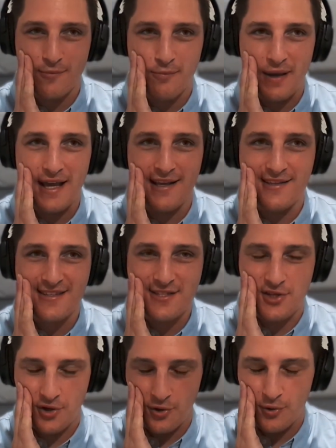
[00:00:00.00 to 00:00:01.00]
being
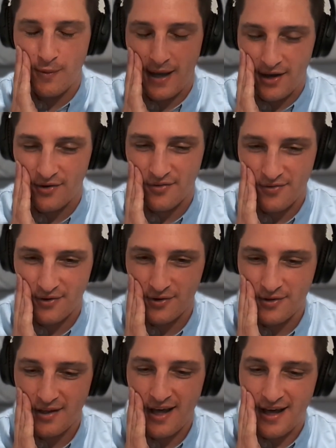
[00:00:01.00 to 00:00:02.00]
too
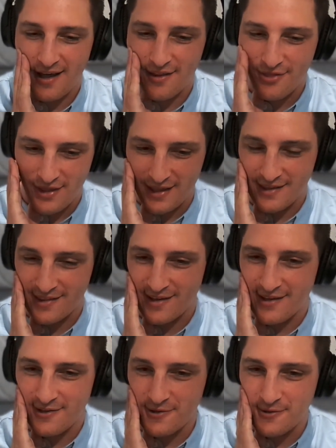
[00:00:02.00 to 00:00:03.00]
helpful thing
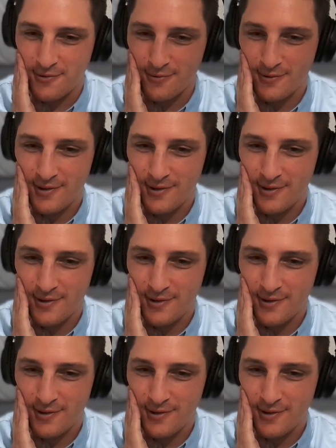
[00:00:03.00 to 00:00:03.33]
that you